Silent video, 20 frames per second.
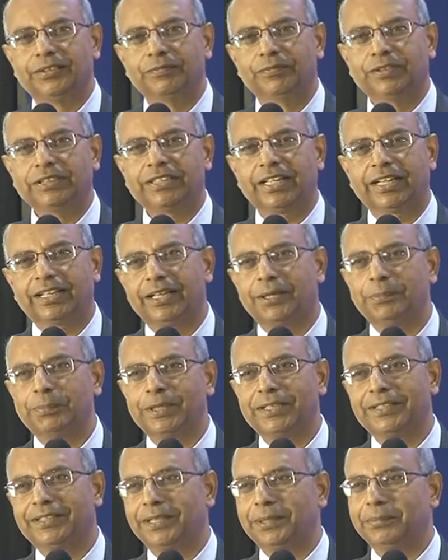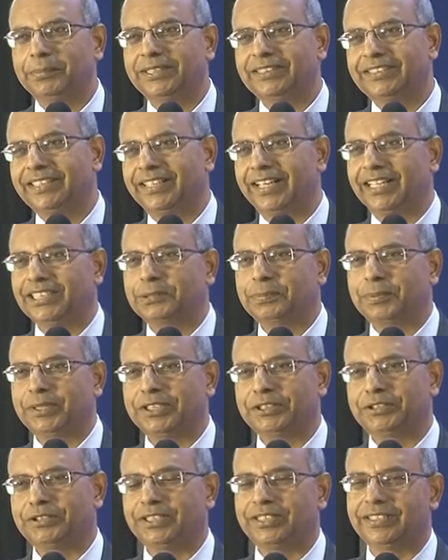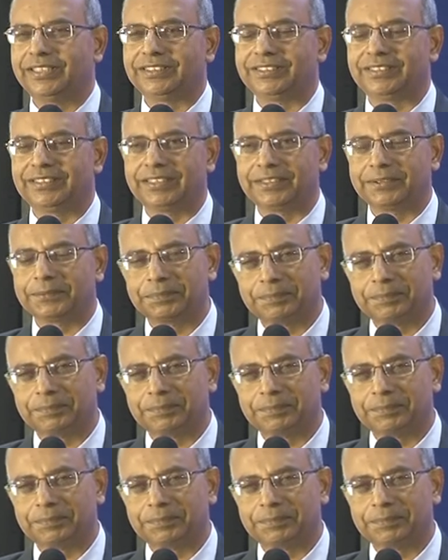Visakhapatnam is an aspirational district.